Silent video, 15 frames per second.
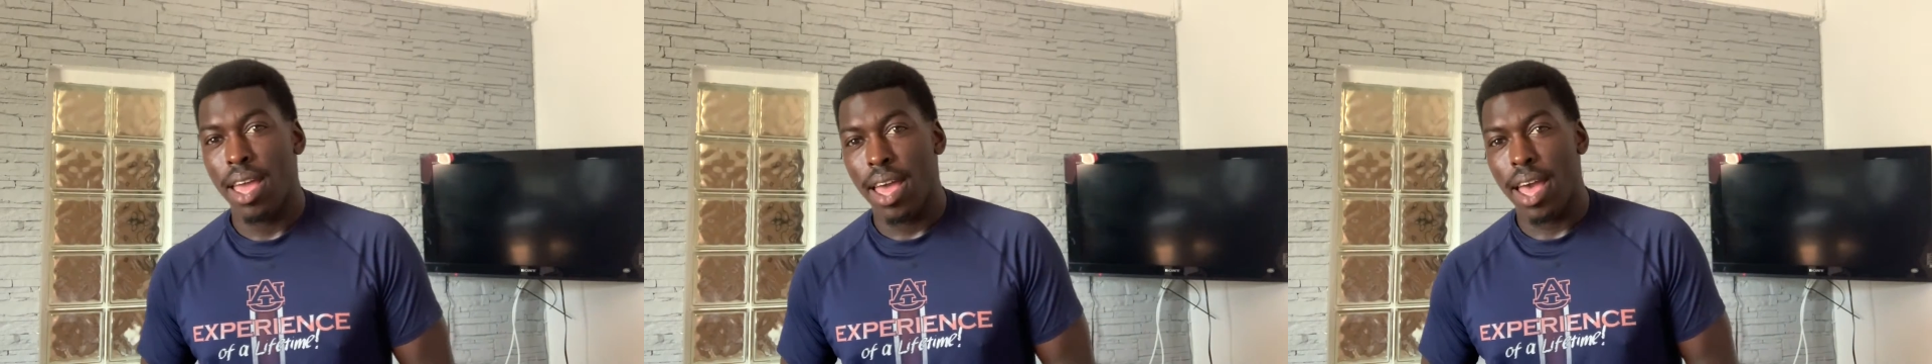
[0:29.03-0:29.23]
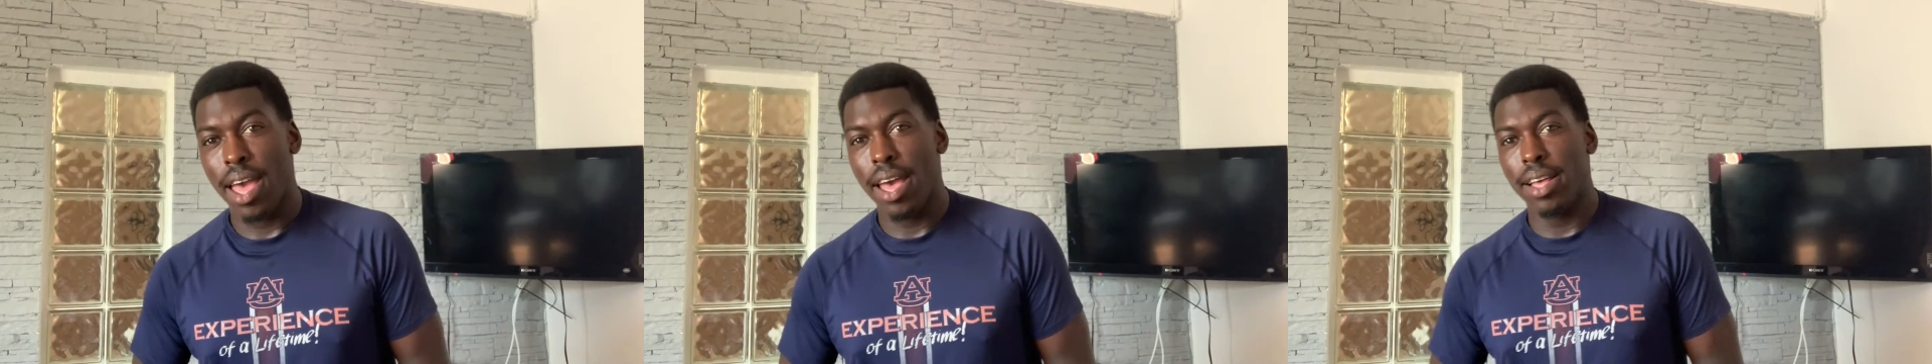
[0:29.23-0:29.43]

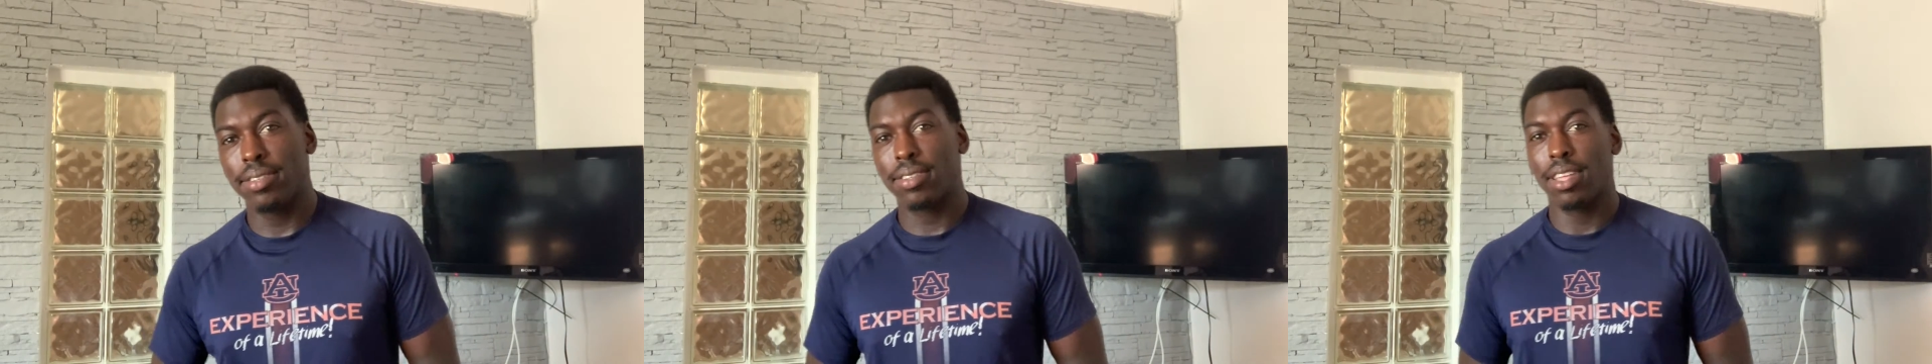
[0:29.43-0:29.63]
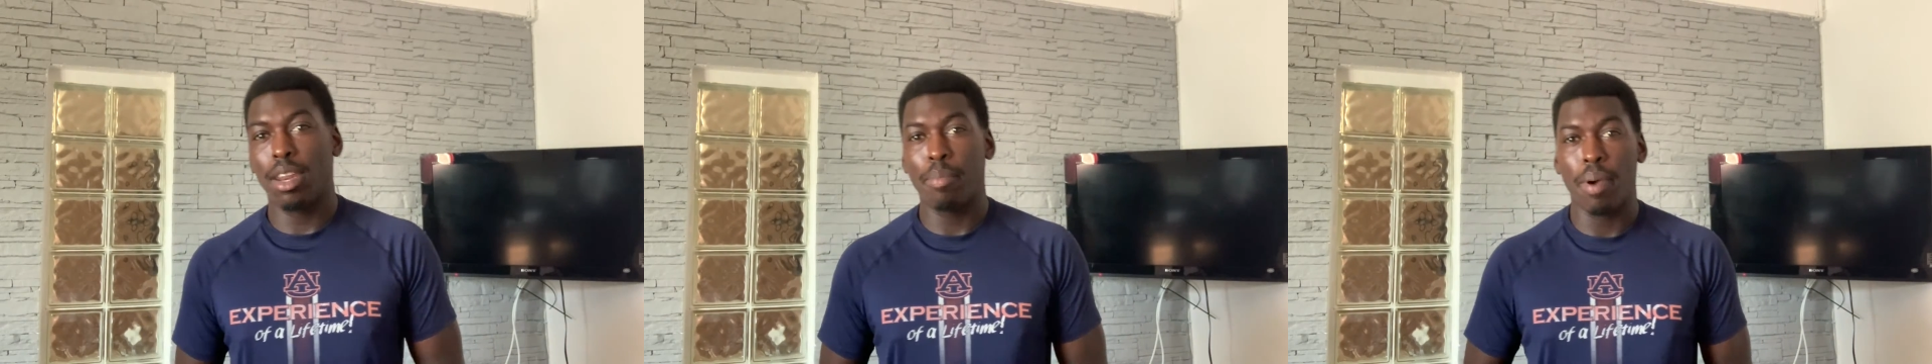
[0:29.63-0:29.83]

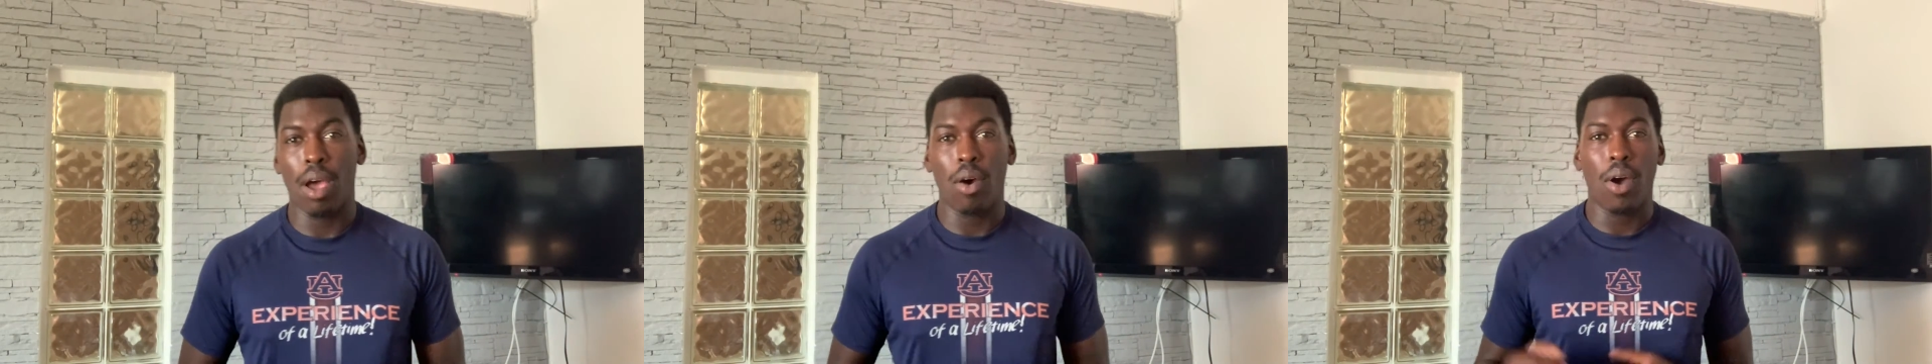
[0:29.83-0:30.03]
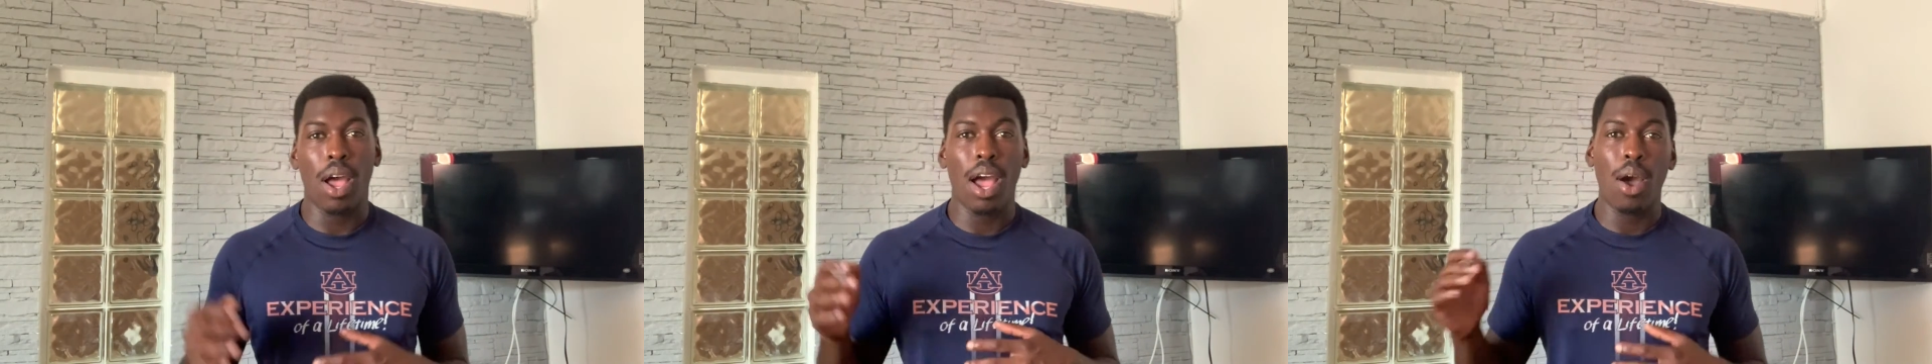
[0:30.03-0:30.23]
asking
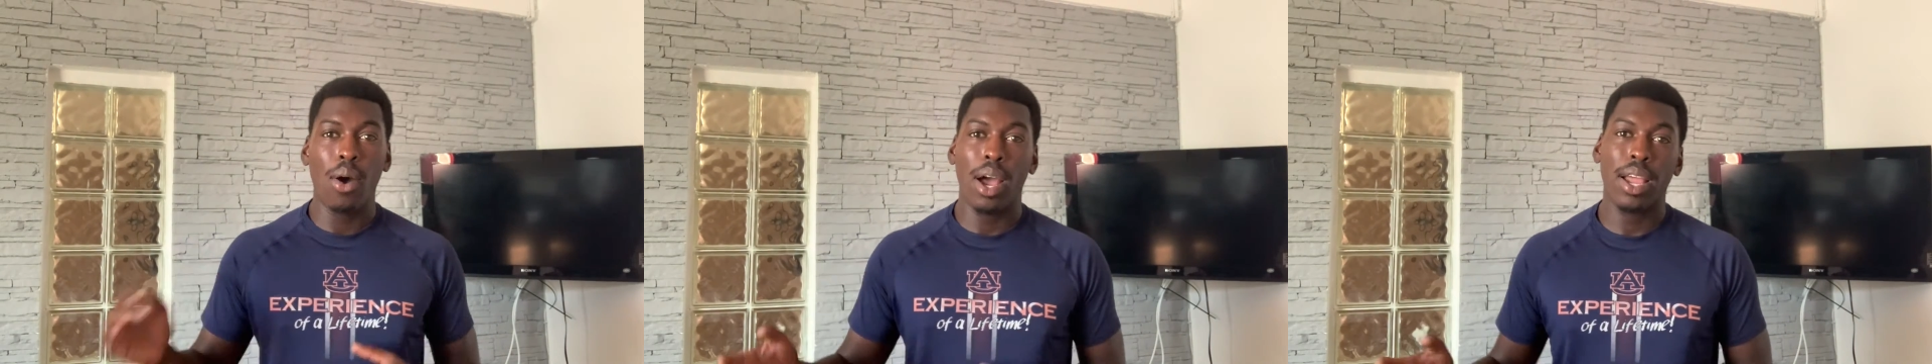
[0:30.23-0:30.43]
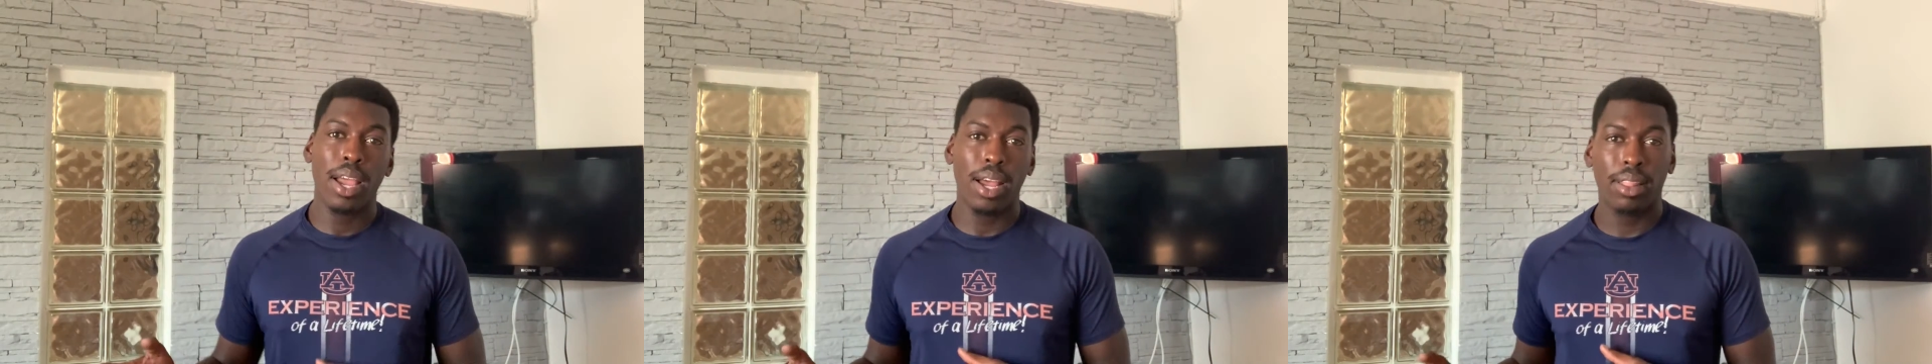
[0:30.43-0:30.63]
about how
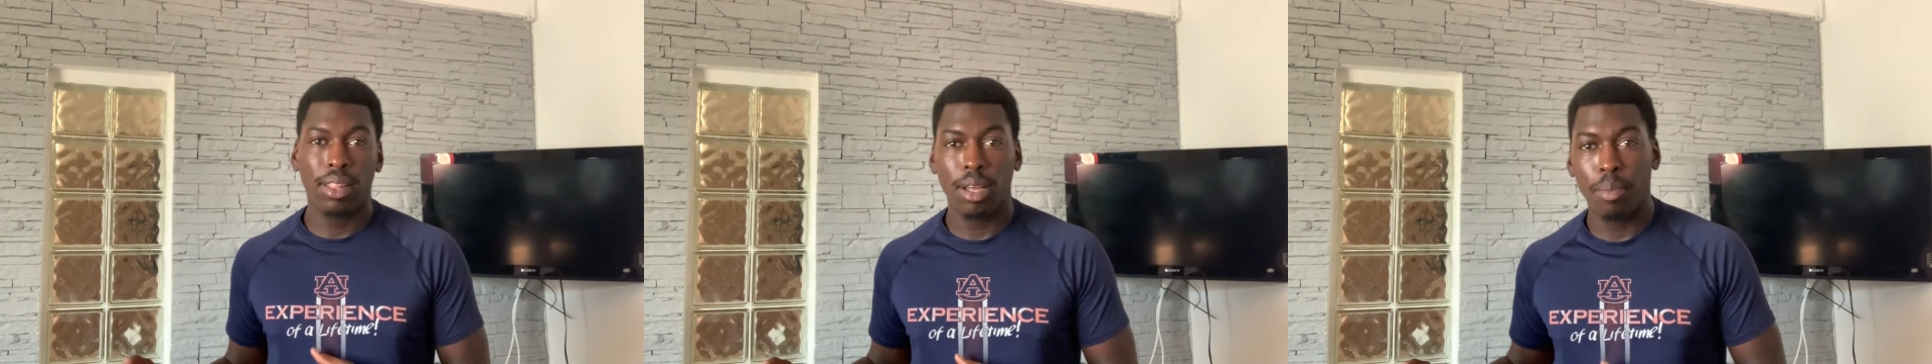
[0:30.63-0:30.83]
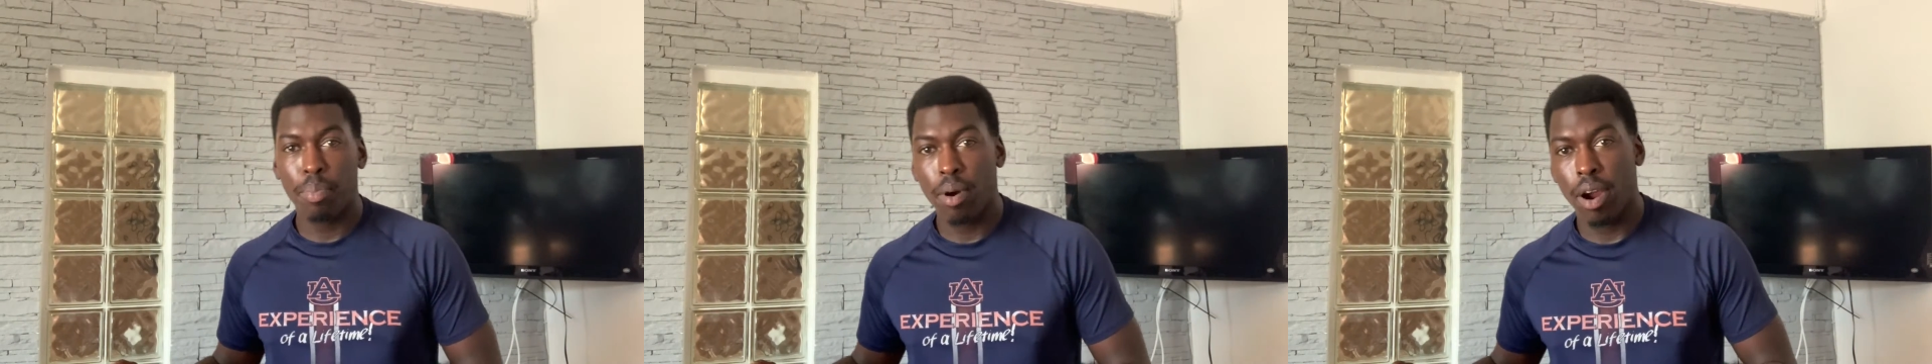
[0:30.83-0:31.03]
I got
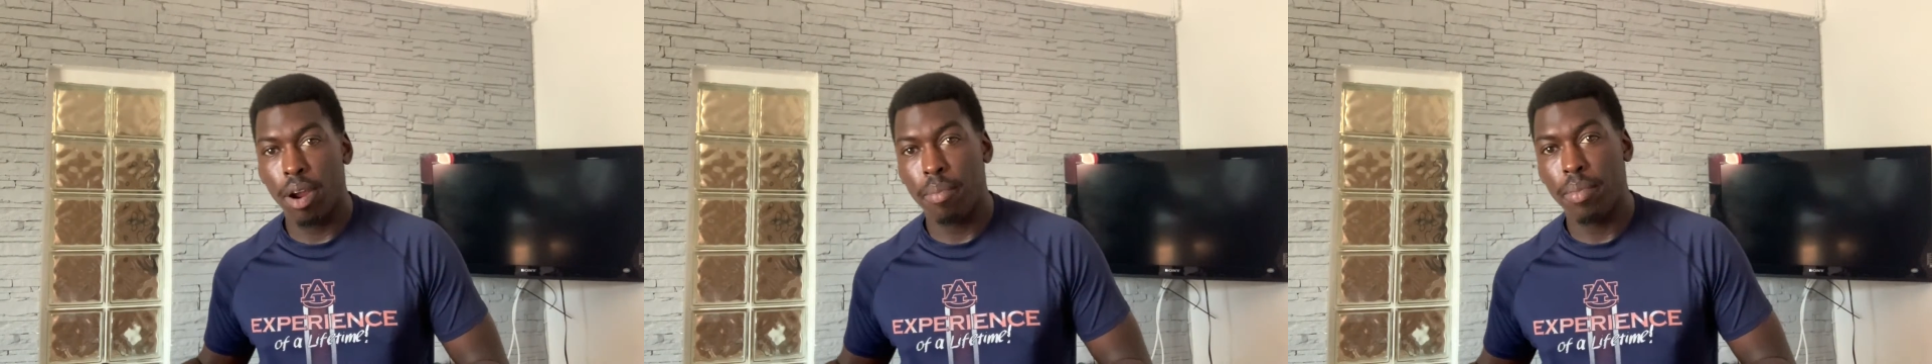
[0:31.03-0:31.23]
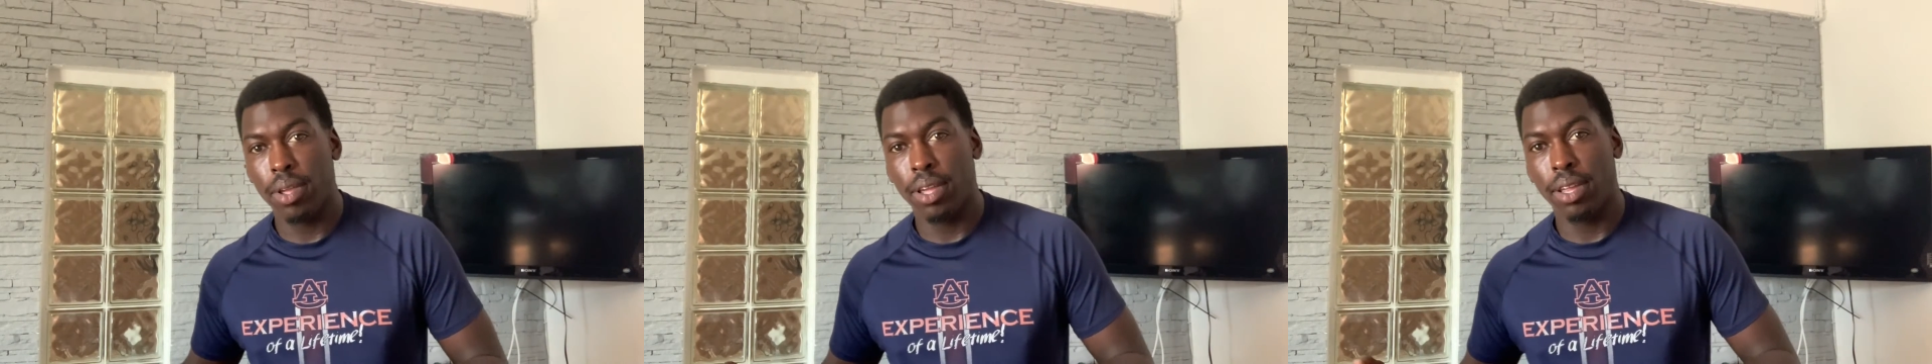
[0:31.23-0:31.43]
the
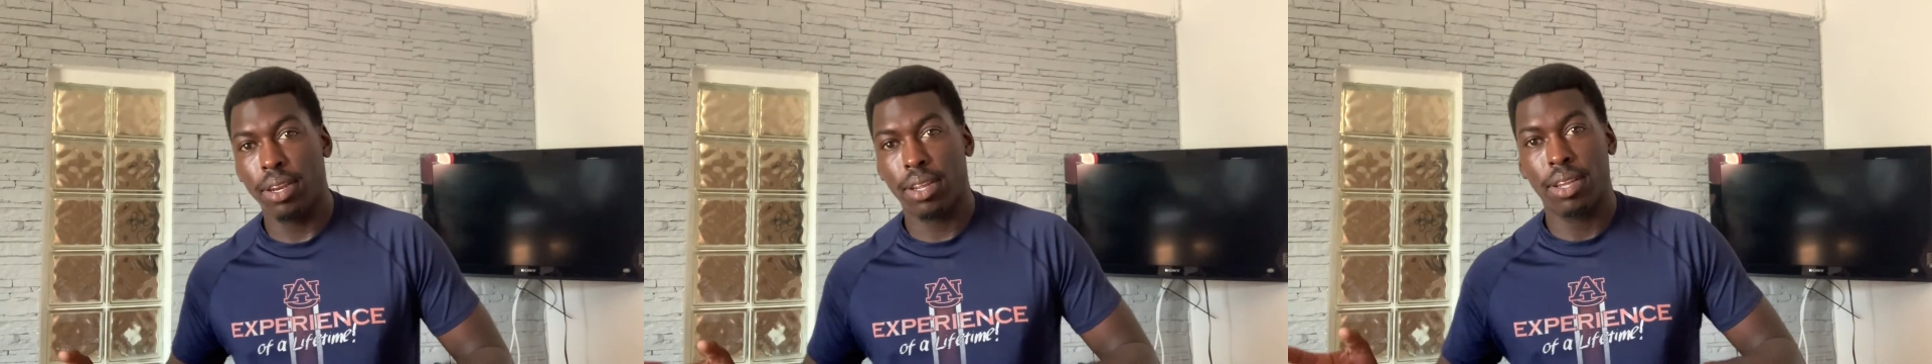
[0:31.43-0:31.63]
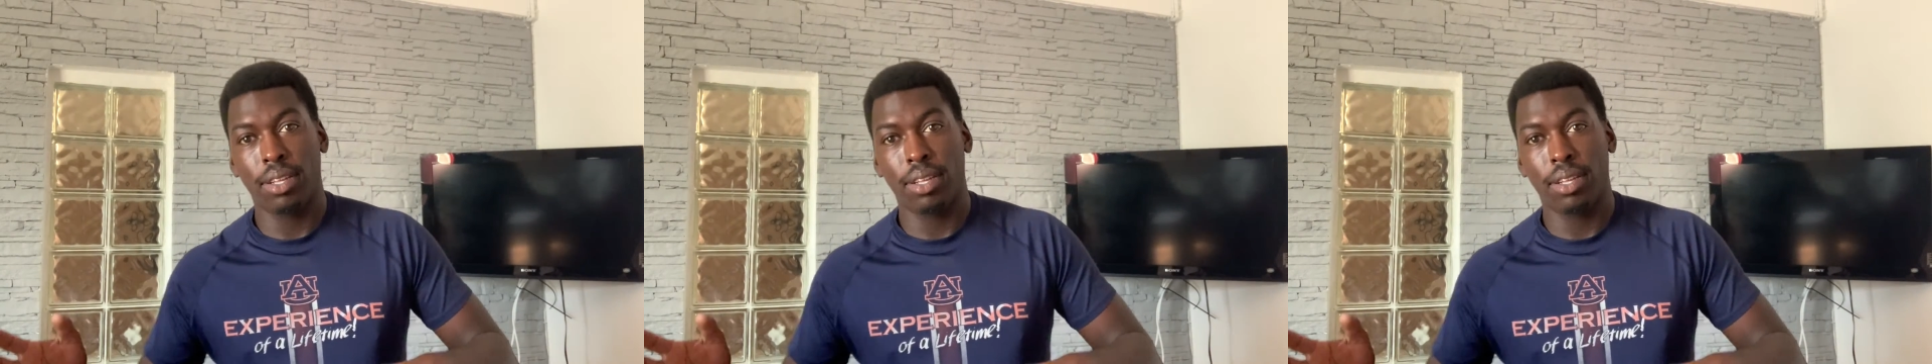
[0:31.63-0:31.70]
apartment,